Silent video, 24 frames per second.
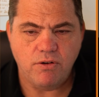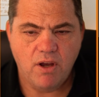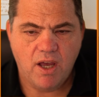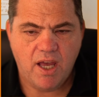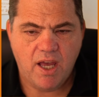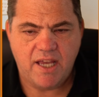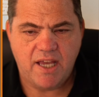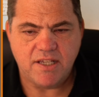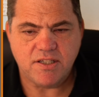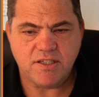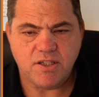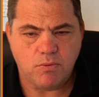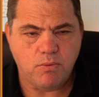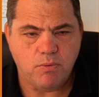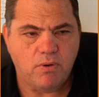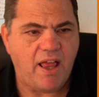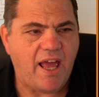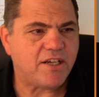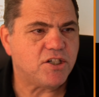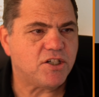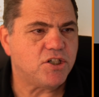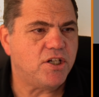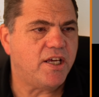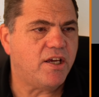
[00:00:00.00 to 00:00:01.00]
is it will
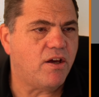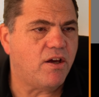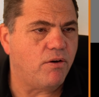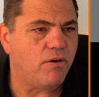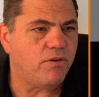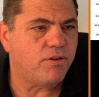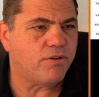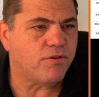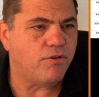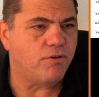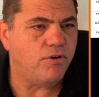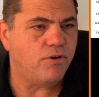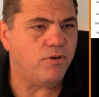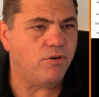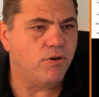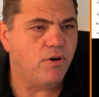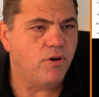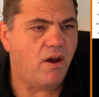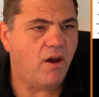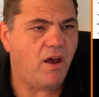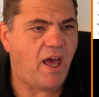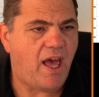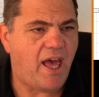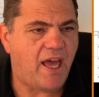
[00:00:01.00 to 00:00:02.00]
actually go through
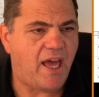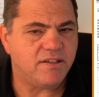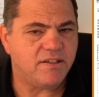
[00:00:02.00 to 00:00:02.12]
and